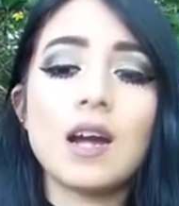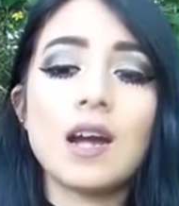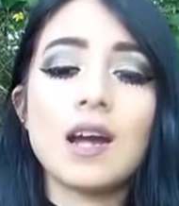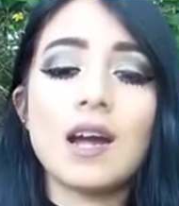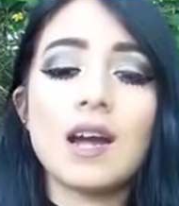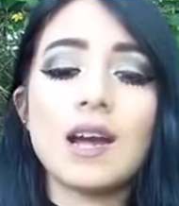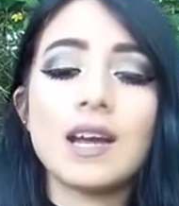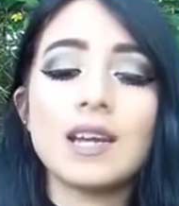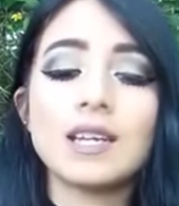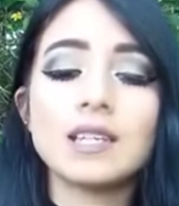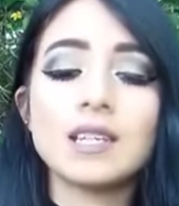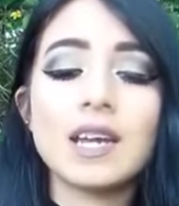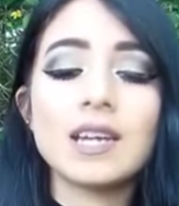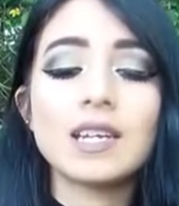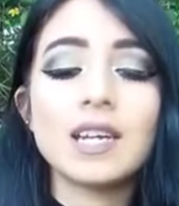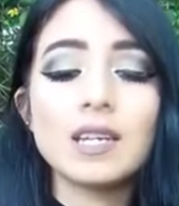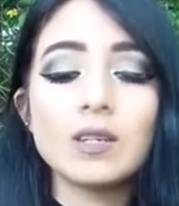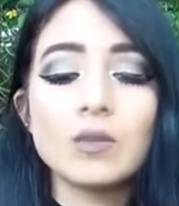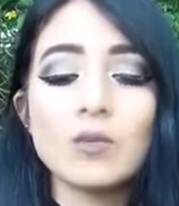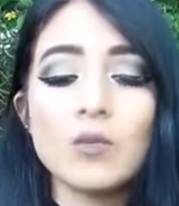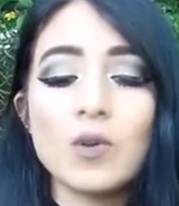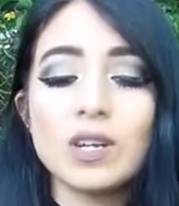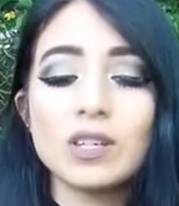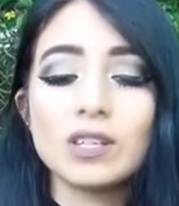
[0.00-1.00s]
I
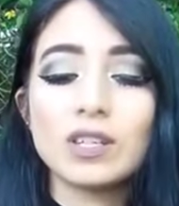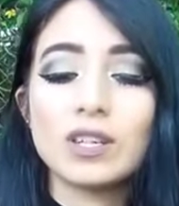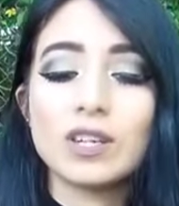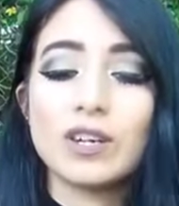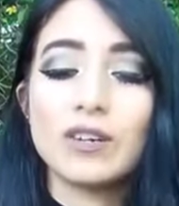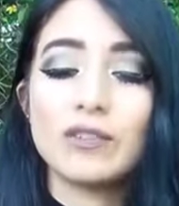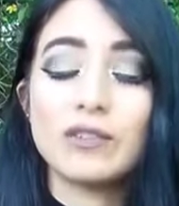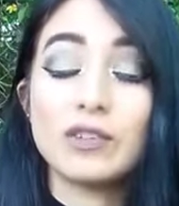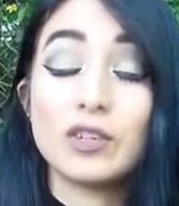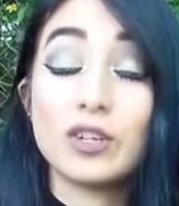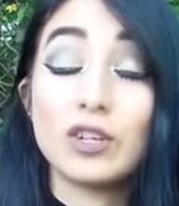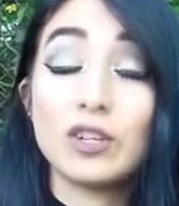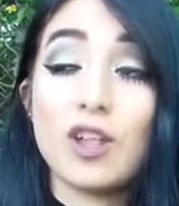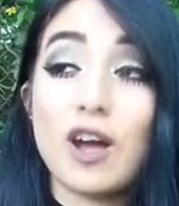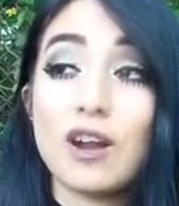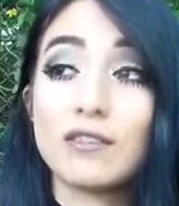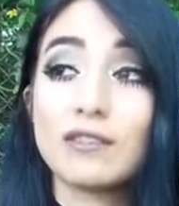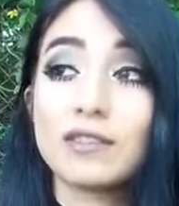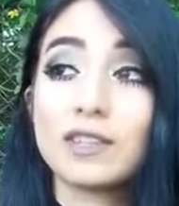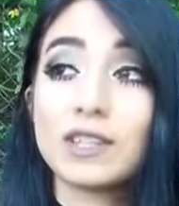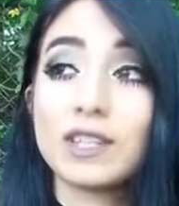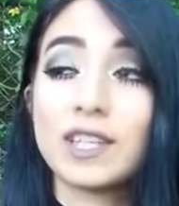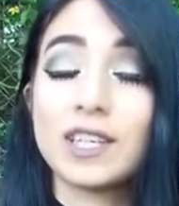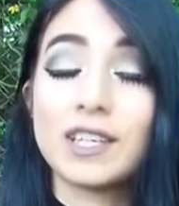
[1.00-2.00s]
kind of want to cover a lot
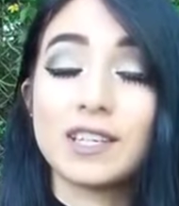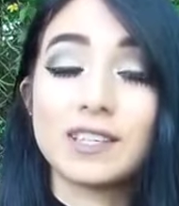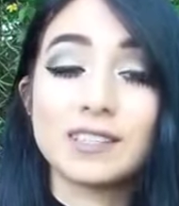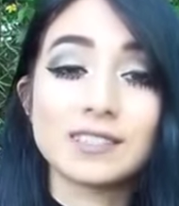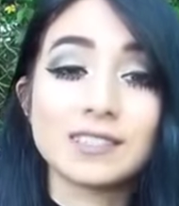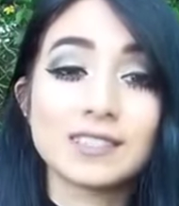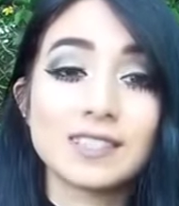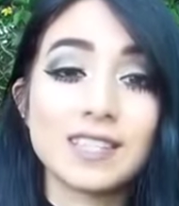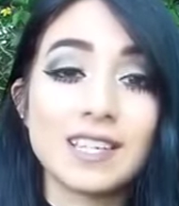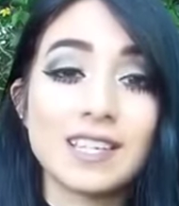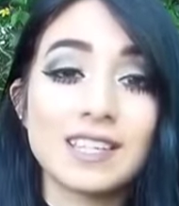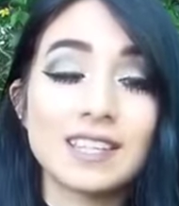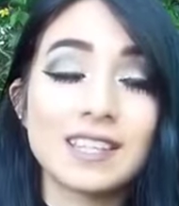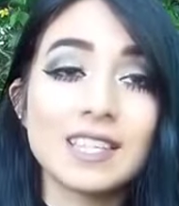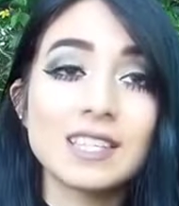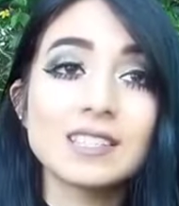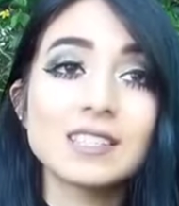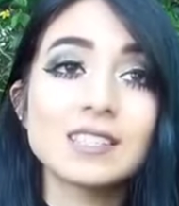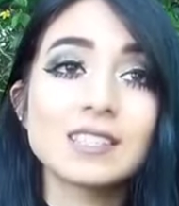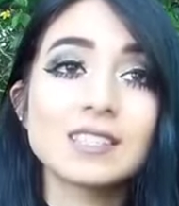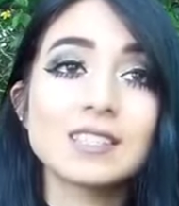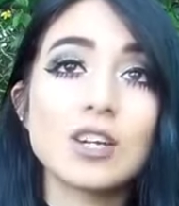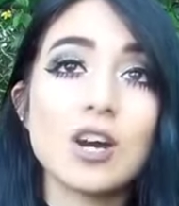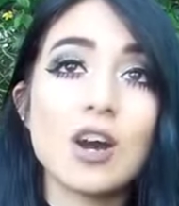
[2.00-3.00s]
of things. Like,
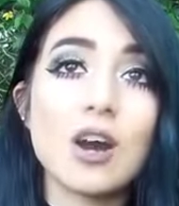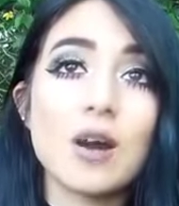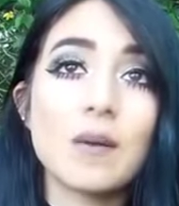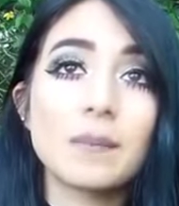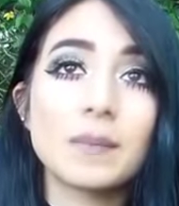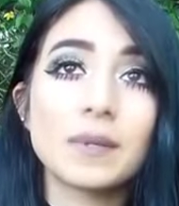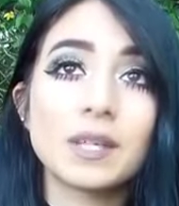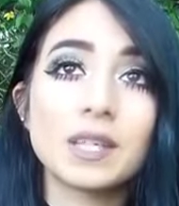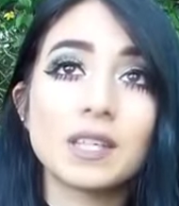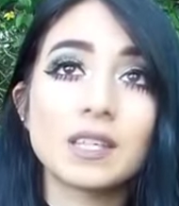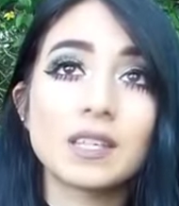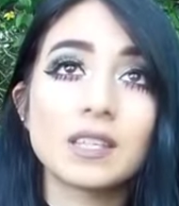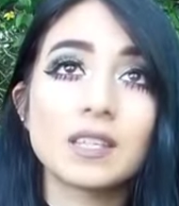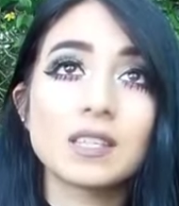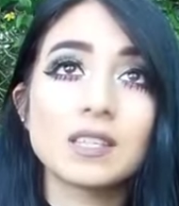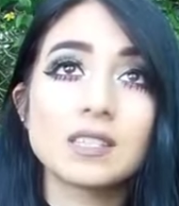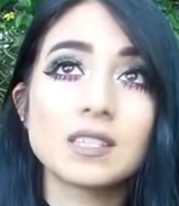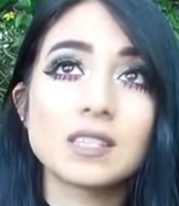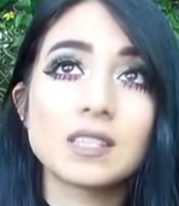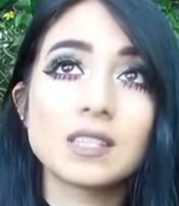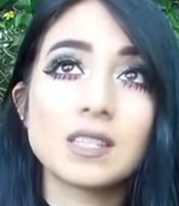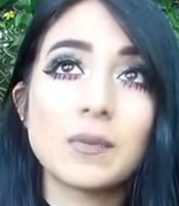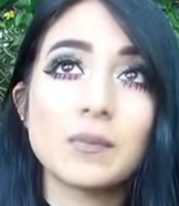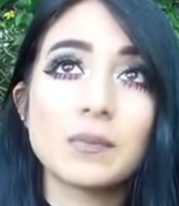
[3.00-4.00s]
this topic is
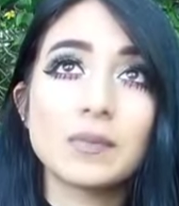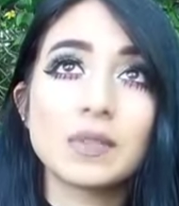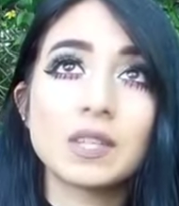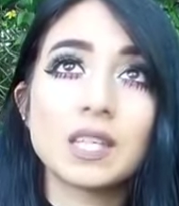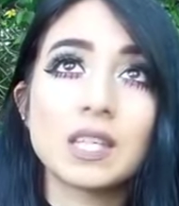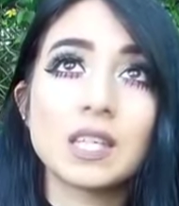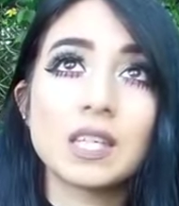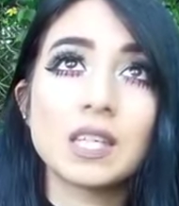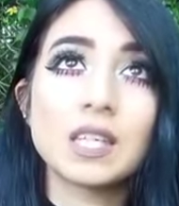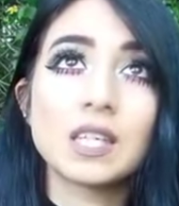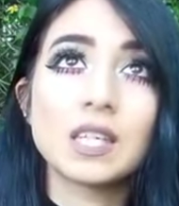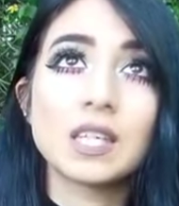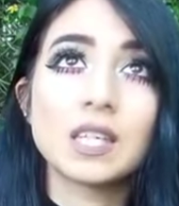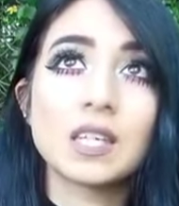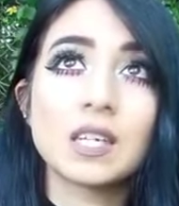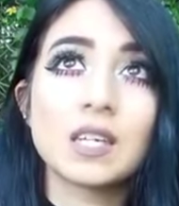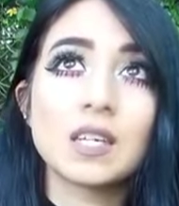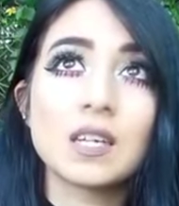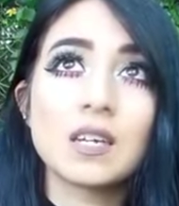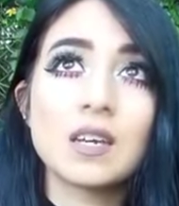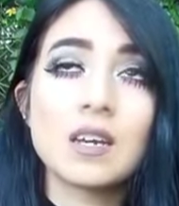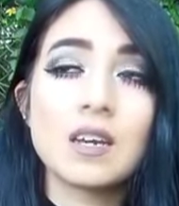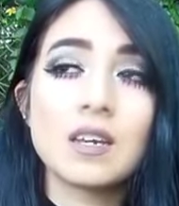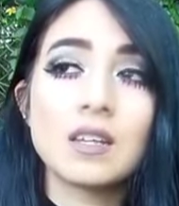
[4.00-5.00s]
something
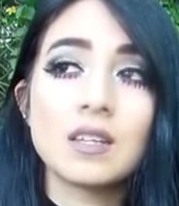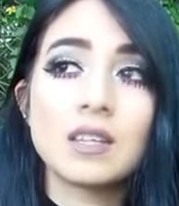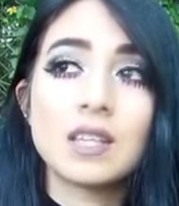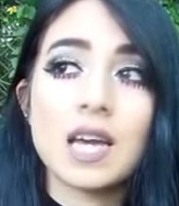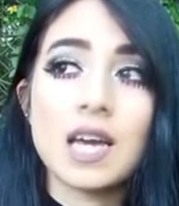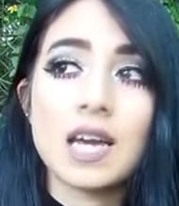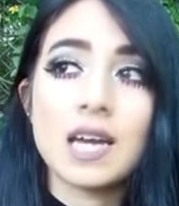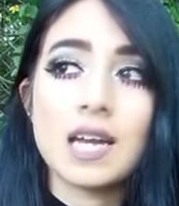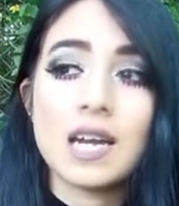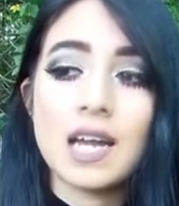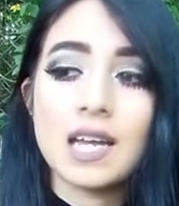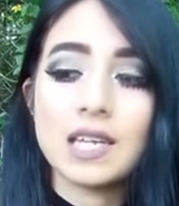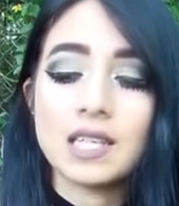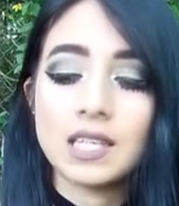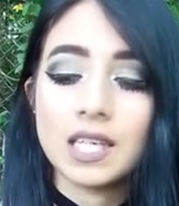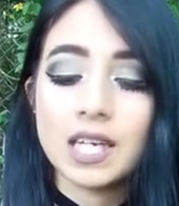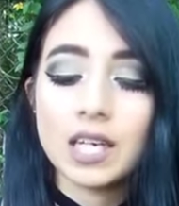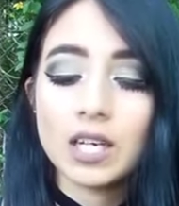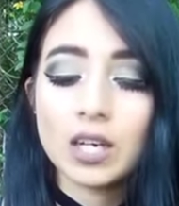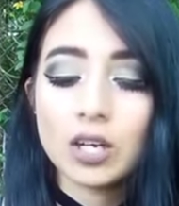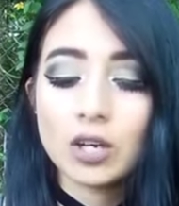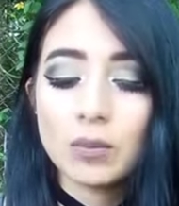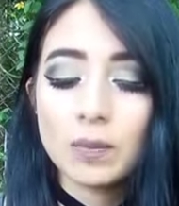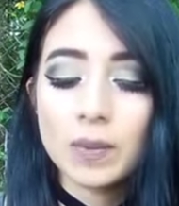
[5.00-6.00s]
that I
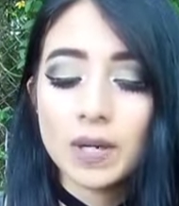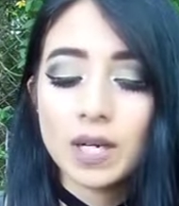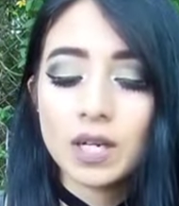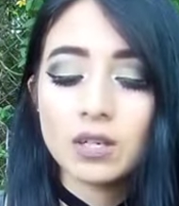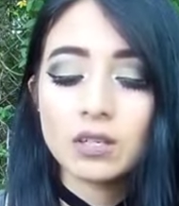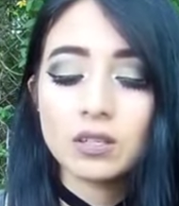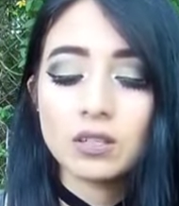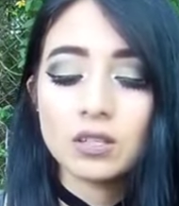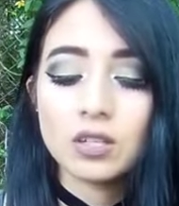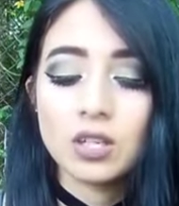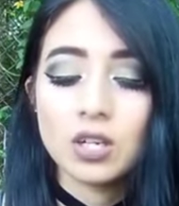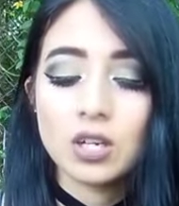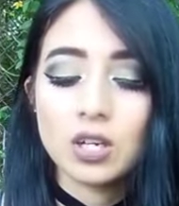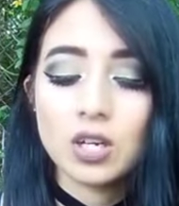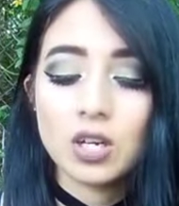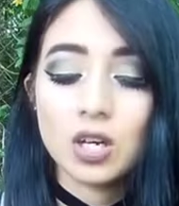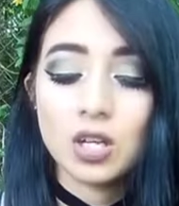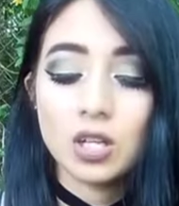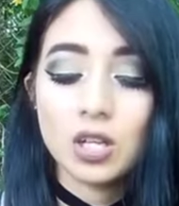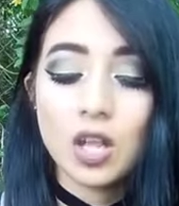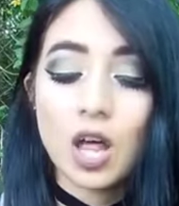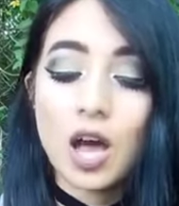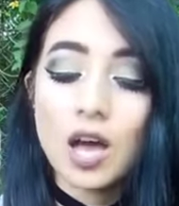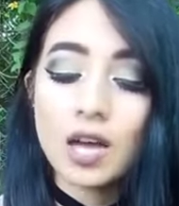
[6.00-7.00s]
care about
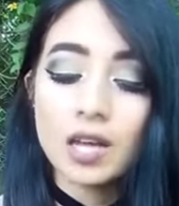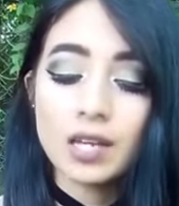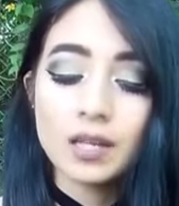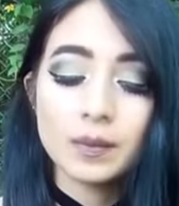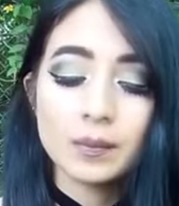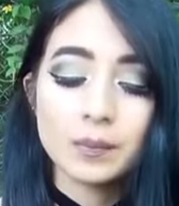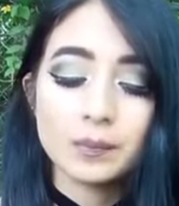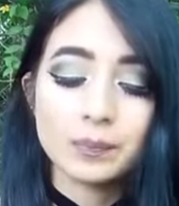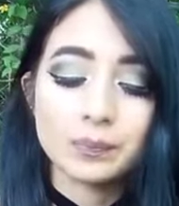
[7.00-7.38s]
a lot.